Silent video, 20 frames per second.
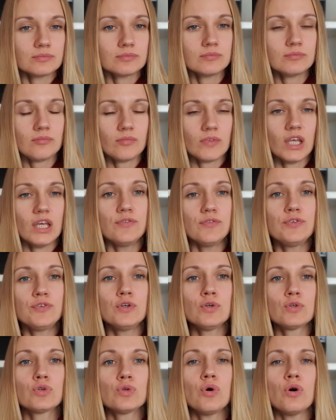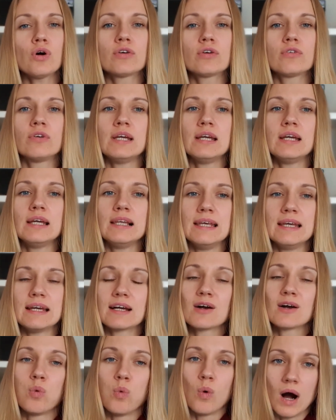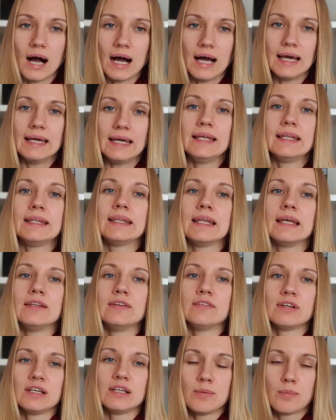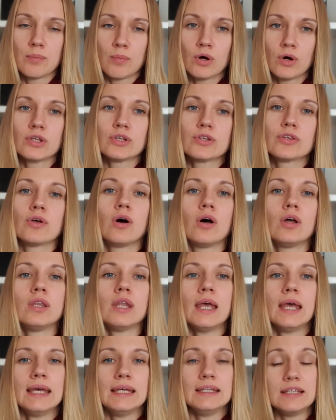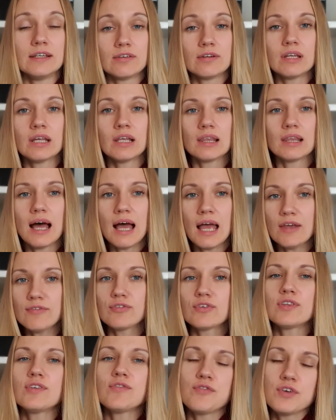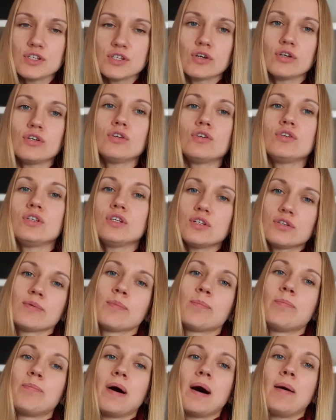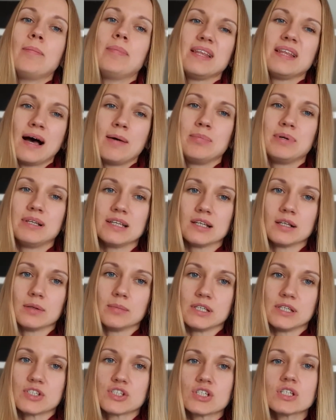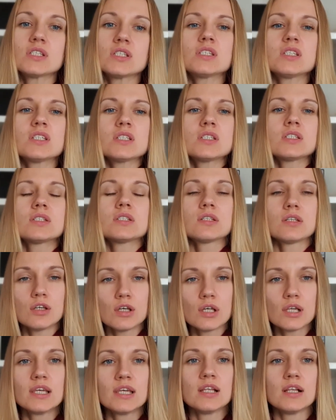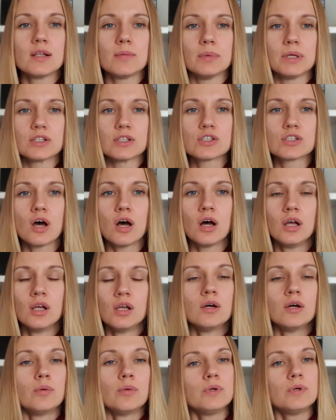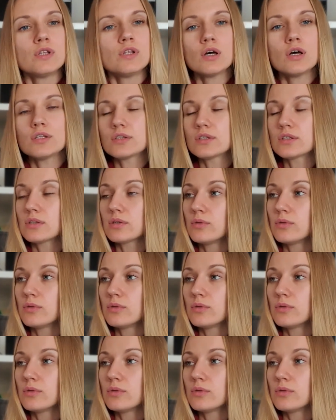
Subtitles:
if you talk really quiet and really monotone in the real life, in the video you need to bump it up a little bit, just a little bit. So we're not